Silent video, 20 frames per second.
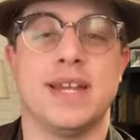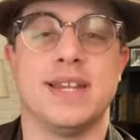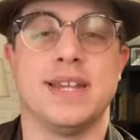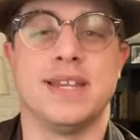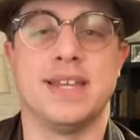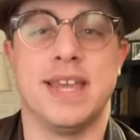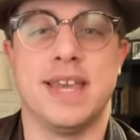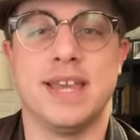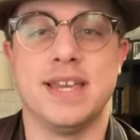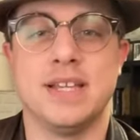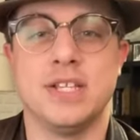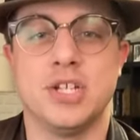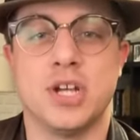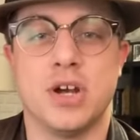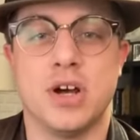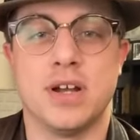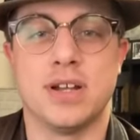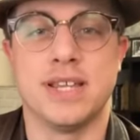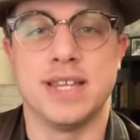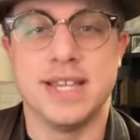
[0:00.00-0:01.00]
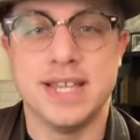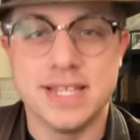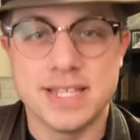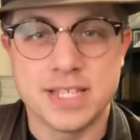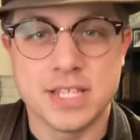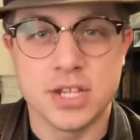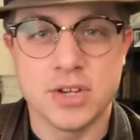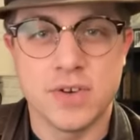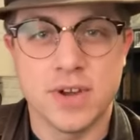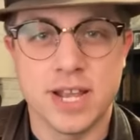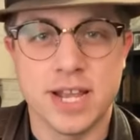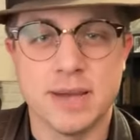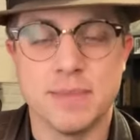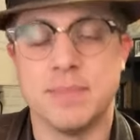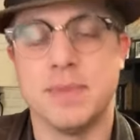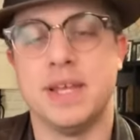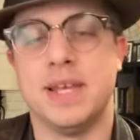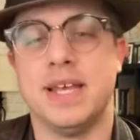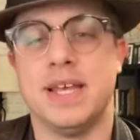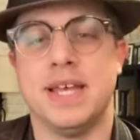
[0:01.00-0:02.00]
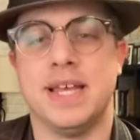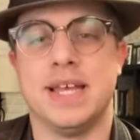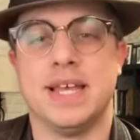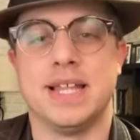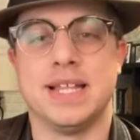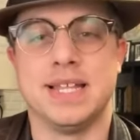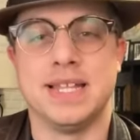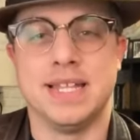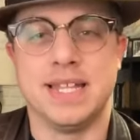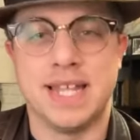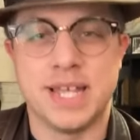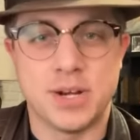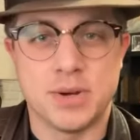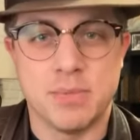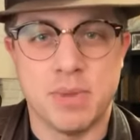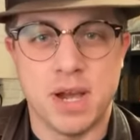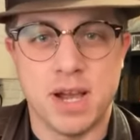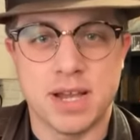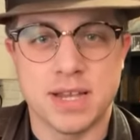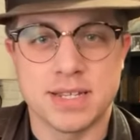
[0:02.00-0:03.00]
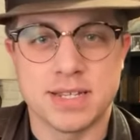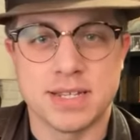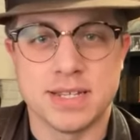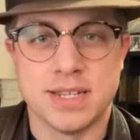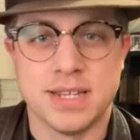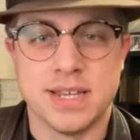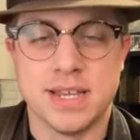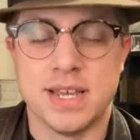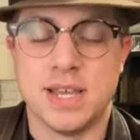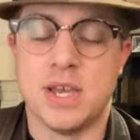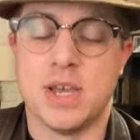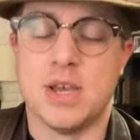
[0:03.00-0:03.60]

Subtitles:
and engage on Instagram, Letterboxd.